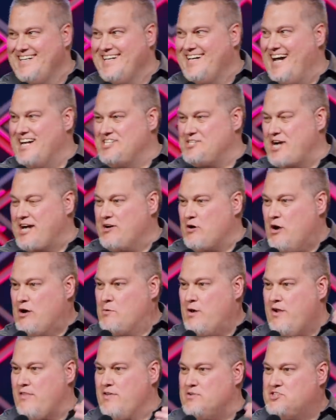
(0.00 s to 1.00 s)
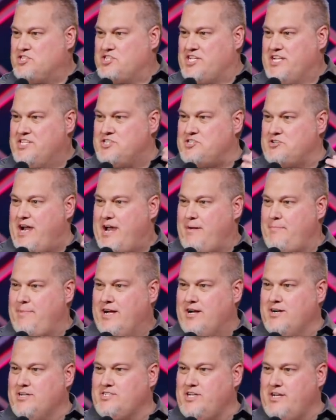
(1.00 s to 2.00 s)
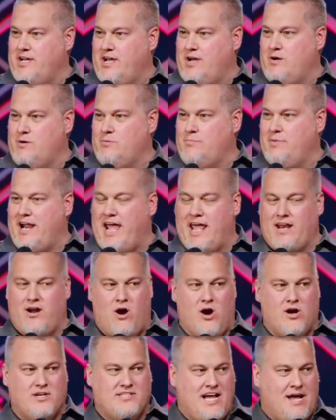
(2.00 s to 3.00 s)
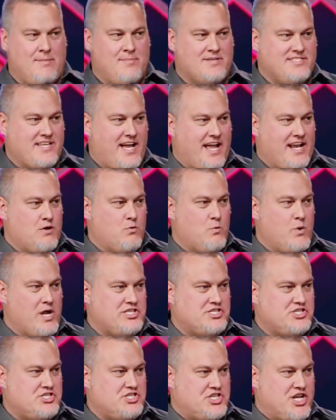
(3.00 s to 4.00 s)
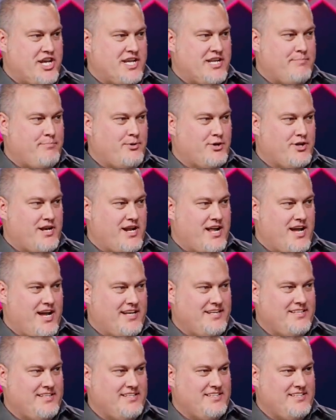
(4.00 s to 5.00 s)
I tried growing one of those chin strap beards, you know, but I had a hard time deciding which chin to put it on. So.